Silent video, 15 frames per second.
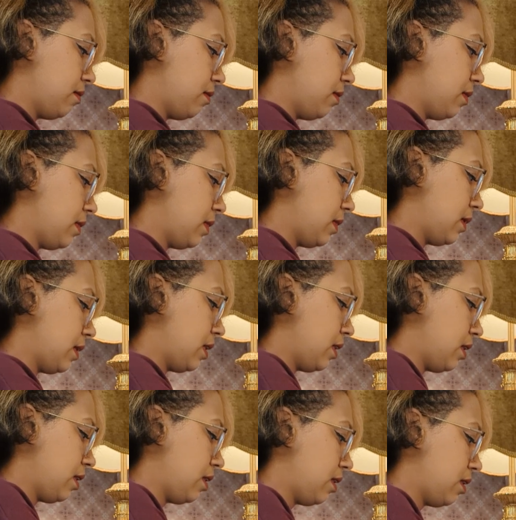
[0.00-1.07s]

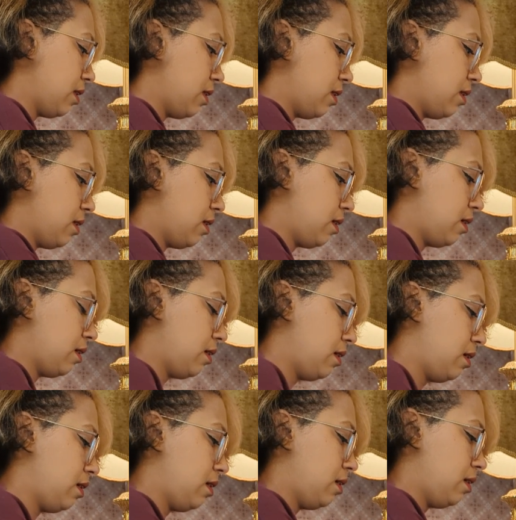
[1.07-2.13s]

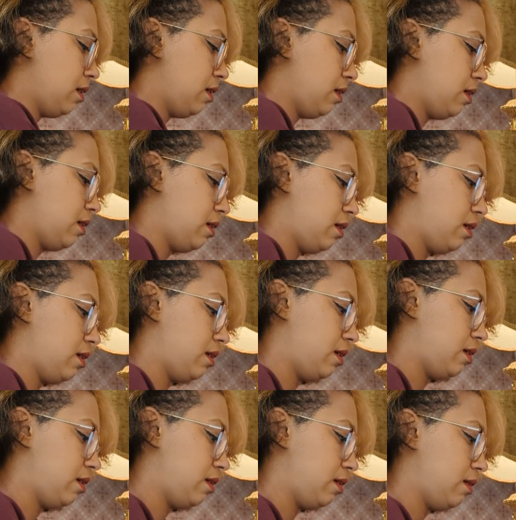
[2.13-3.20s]

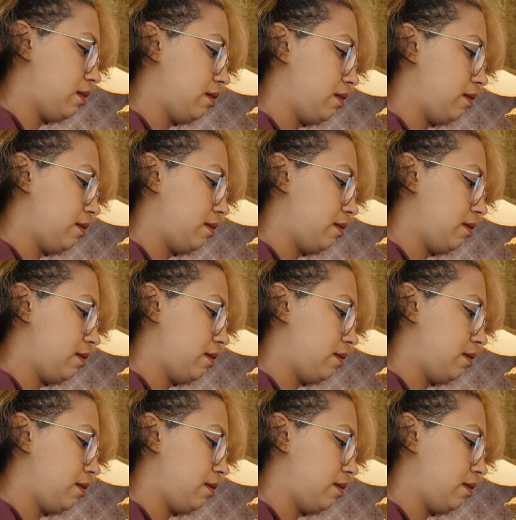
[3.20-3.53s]
(silence)